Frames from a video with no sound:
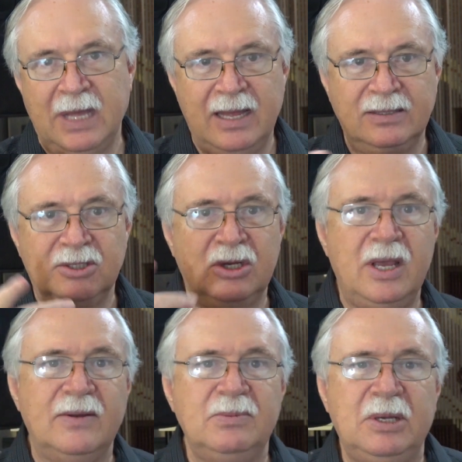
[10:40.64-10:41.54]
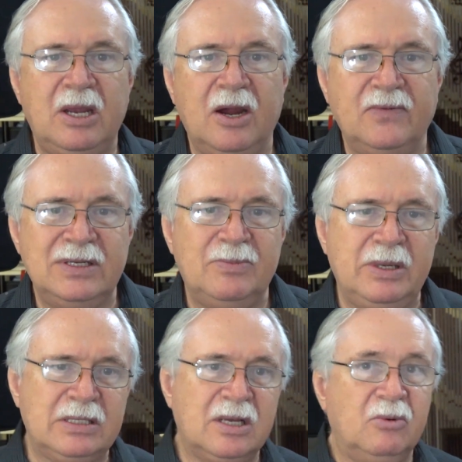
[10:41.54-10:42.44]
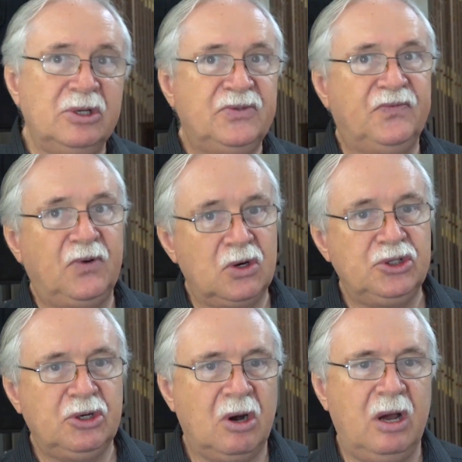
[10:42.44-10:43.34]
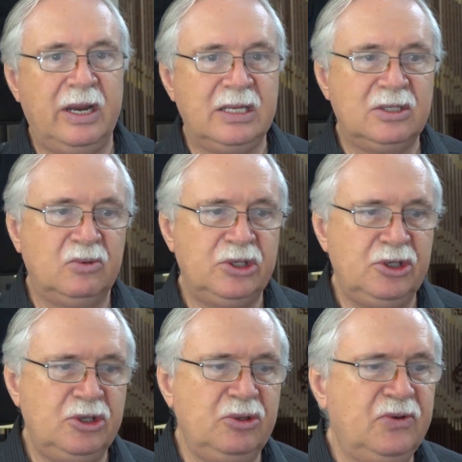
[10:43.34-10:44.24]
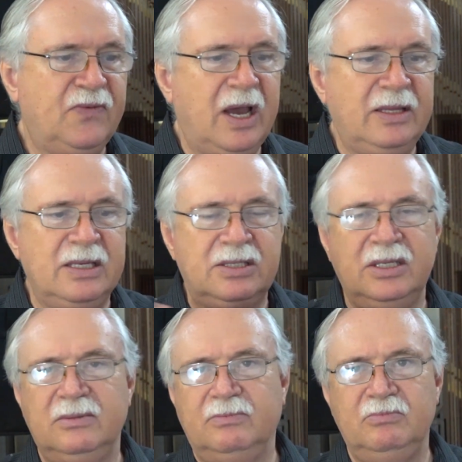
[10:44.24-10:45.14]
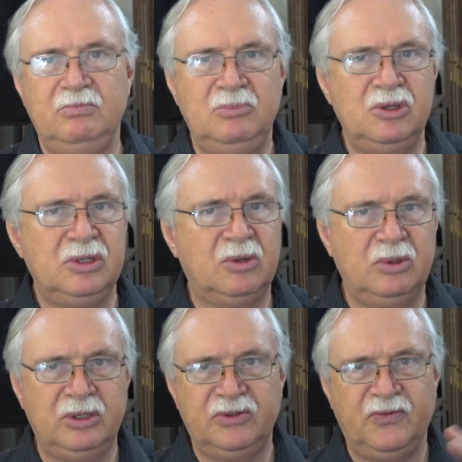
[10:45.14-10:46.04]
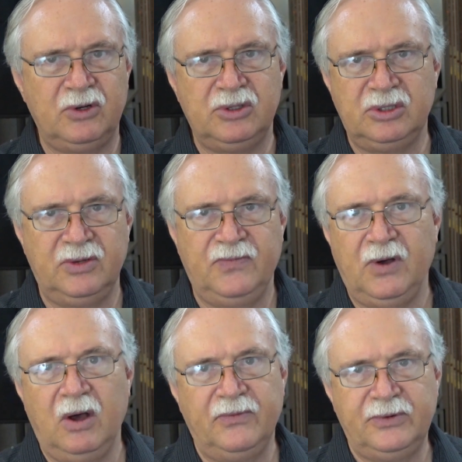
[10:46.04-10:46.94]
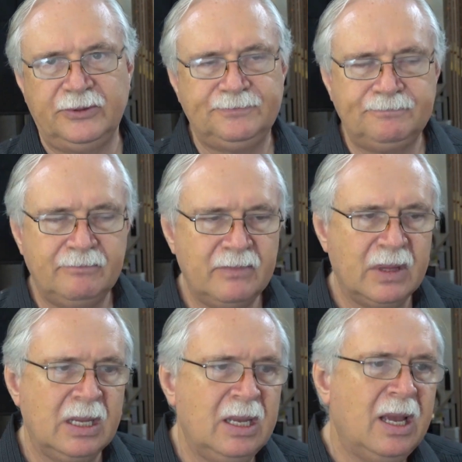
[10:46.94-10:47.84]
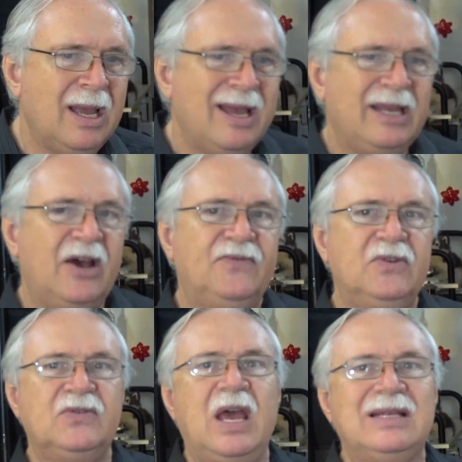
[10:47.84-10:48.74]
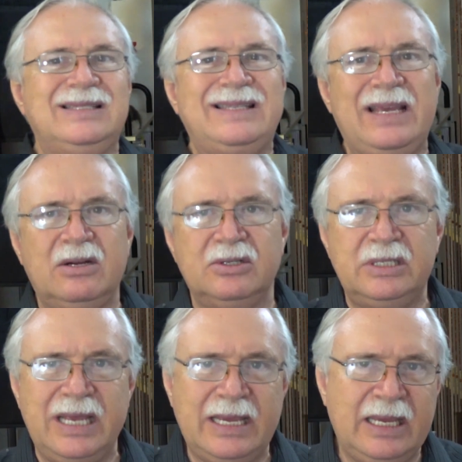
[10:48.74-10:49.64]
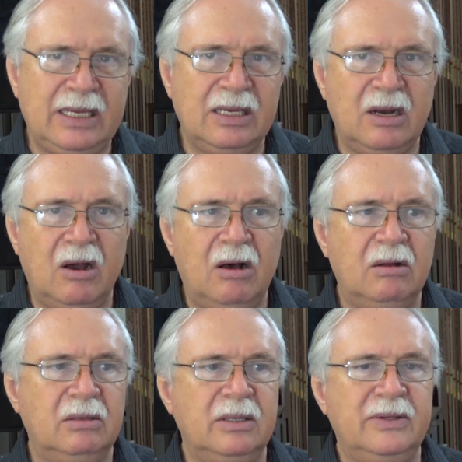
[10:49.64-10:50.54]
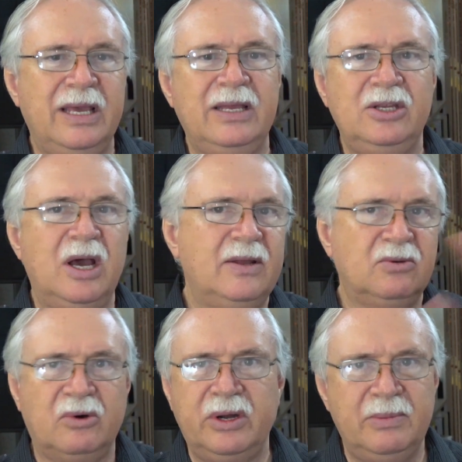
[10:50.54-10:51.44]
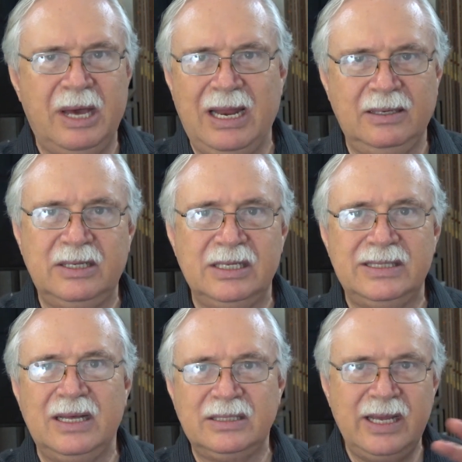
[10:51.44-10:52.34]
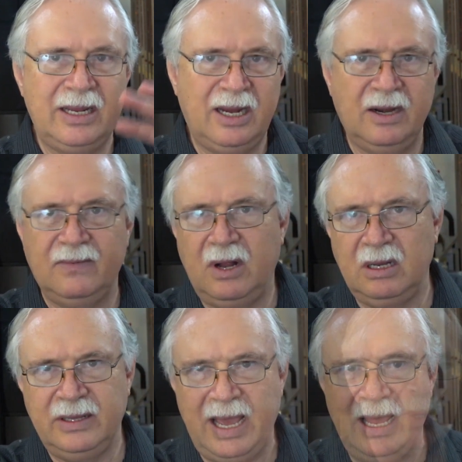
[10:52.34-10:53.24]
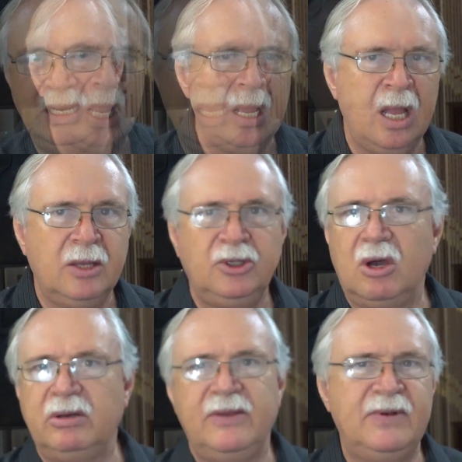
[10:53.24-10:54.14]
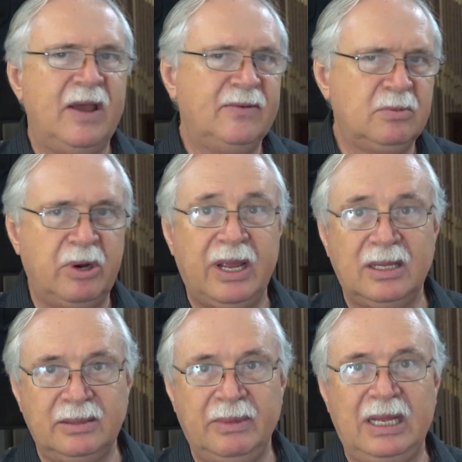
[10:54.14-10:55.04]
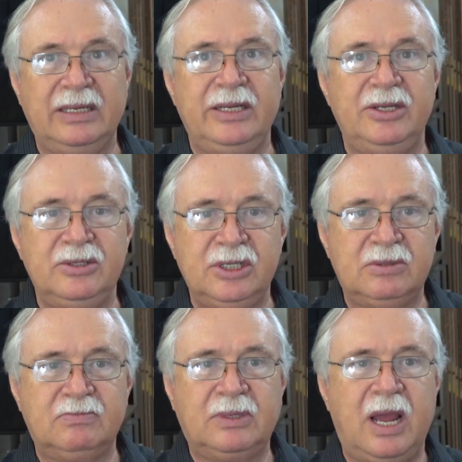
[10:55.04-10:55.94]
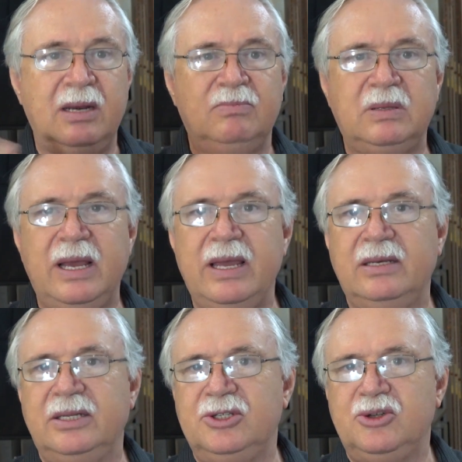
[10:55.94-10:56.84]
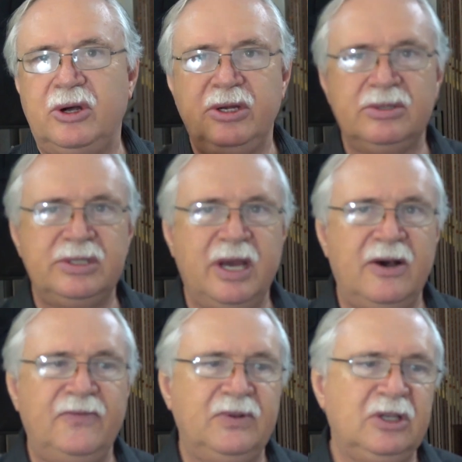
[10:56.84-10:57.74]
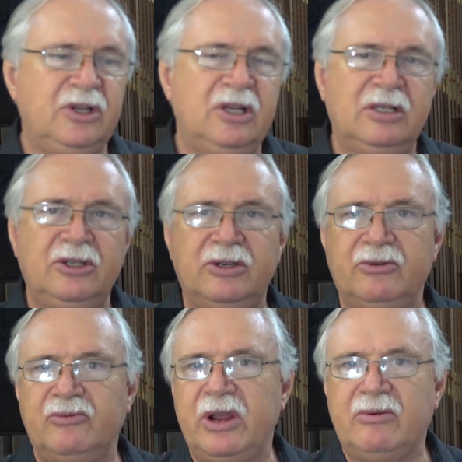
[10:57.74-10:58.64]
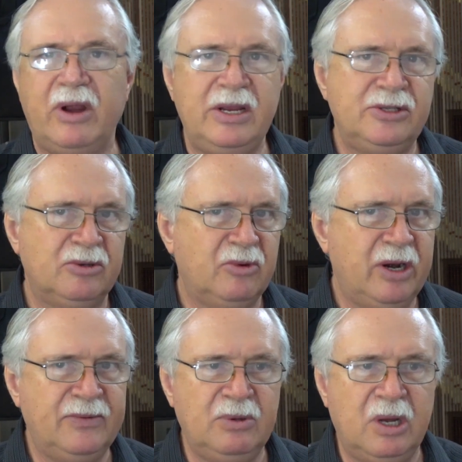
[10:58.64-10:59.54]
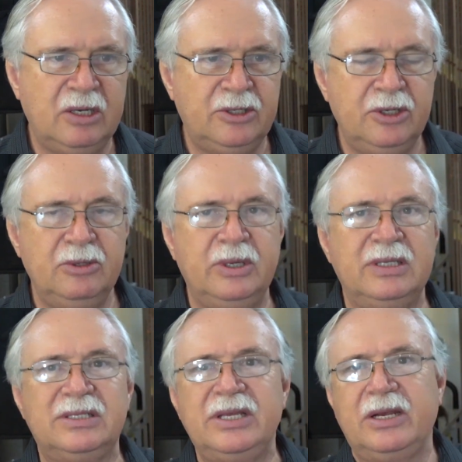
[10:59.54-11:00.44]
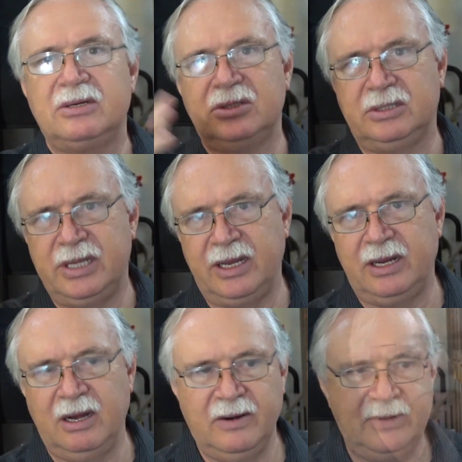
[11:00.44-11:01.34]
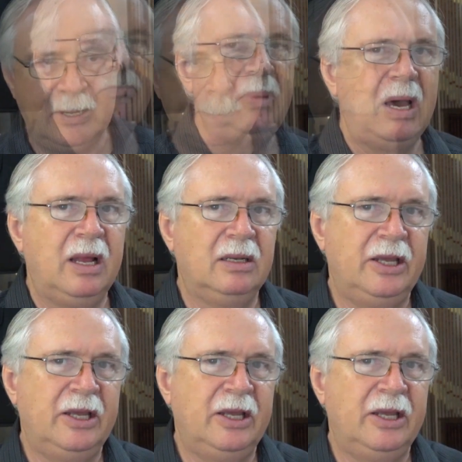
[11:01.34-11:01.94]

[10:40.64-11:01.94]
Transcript: And so you have to be careful. It depends on which verse you're on as to what you do. You find this in music when there's verses involved. Now if you've got singers singing and all, then you don't have to worry about it, because they'll take care of all of that. You don't even have to bring out the melody. You just kind of play it and enjoy yourself, and you can rearrange it or whatever you want to do, and the singers will take care of it. But